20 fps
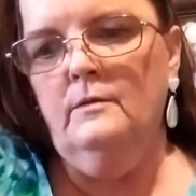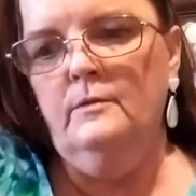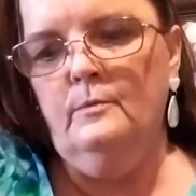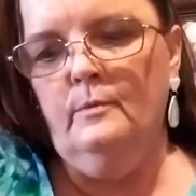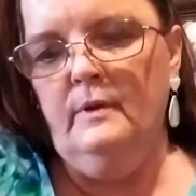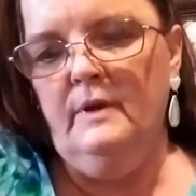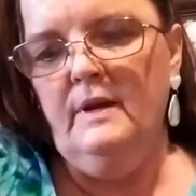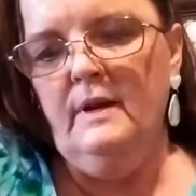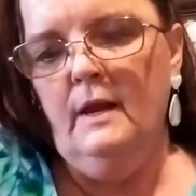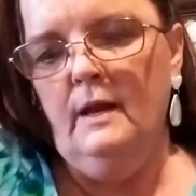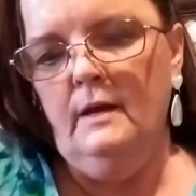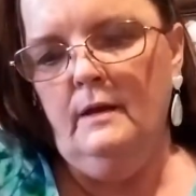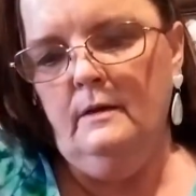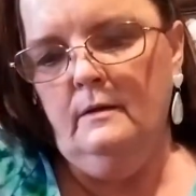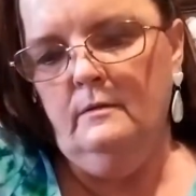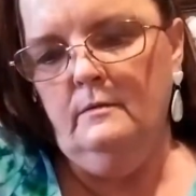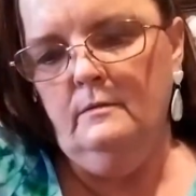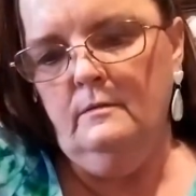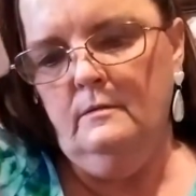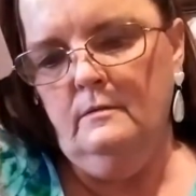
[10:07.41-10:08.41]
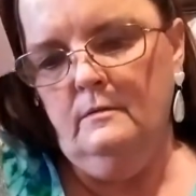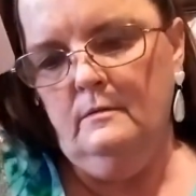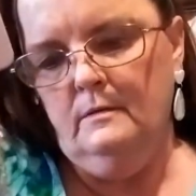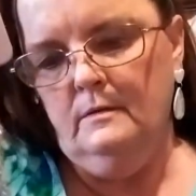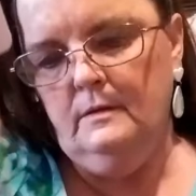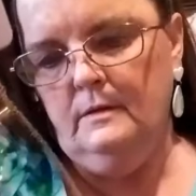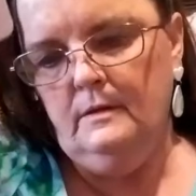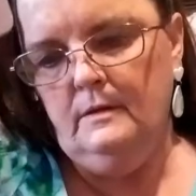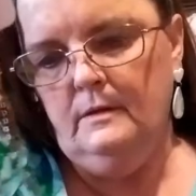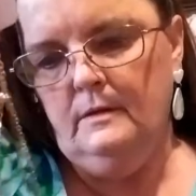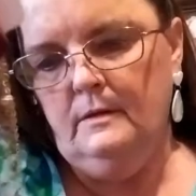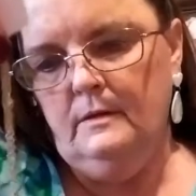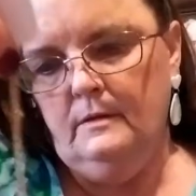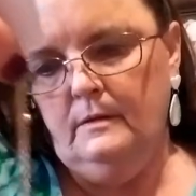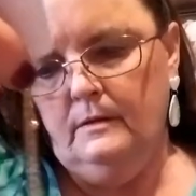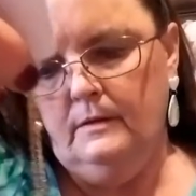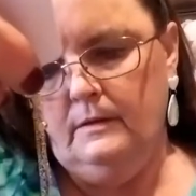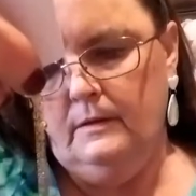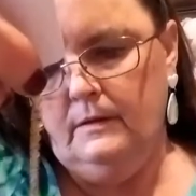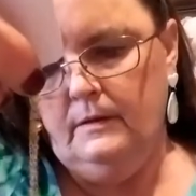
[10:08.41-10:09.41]
three-layer
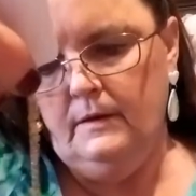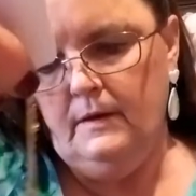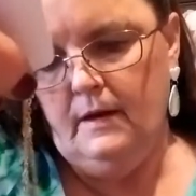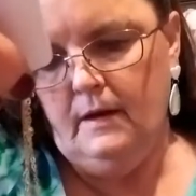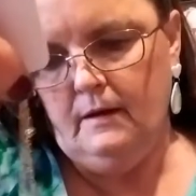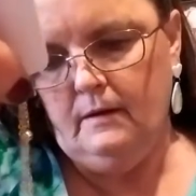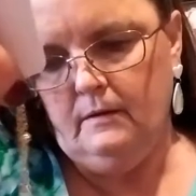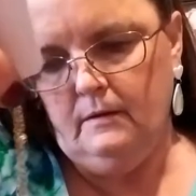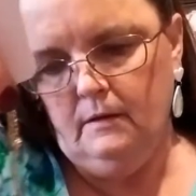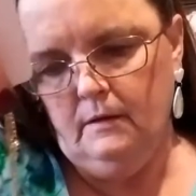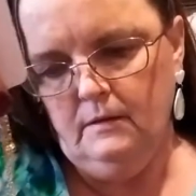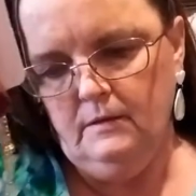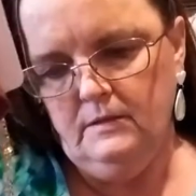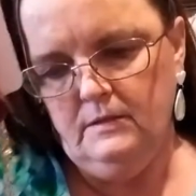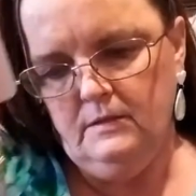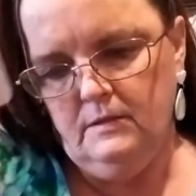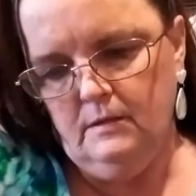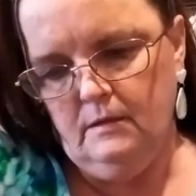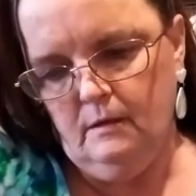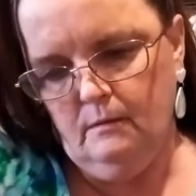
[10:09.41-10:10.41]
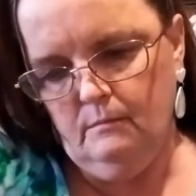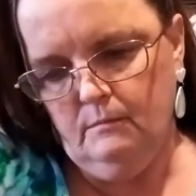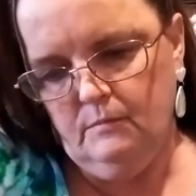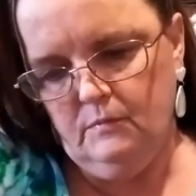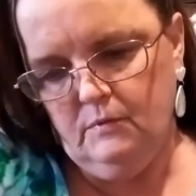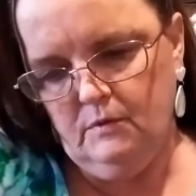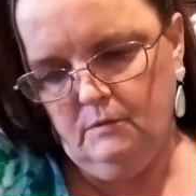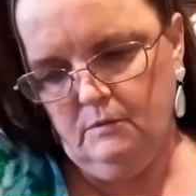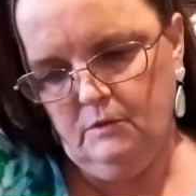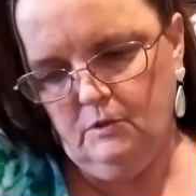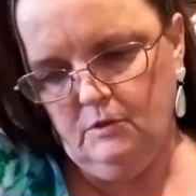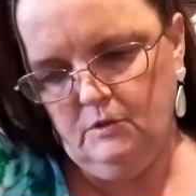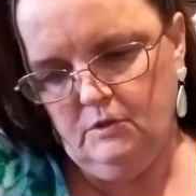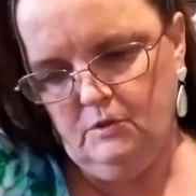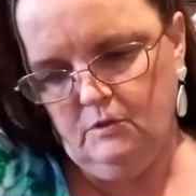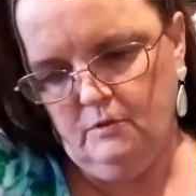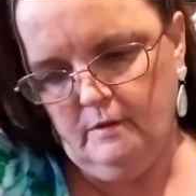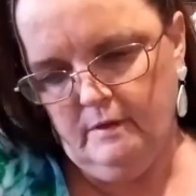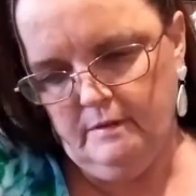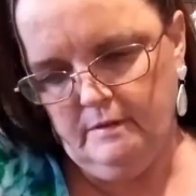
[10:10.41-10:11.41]
necklace.
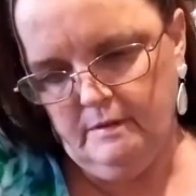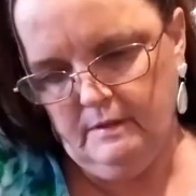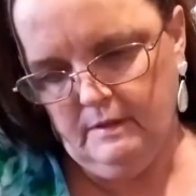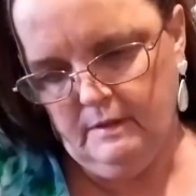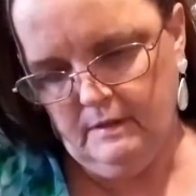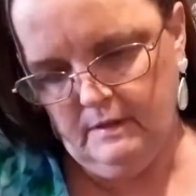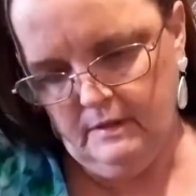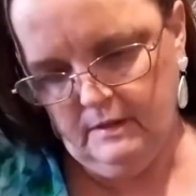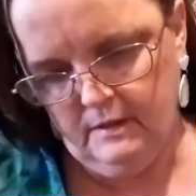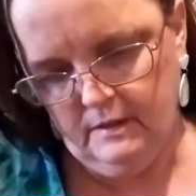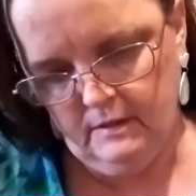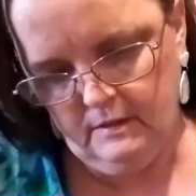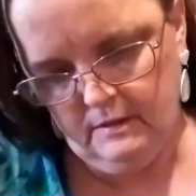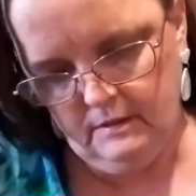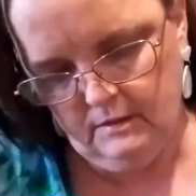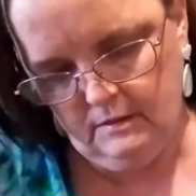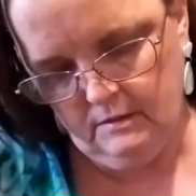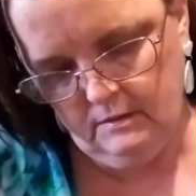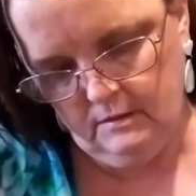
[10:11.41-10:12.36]
Just trying to get it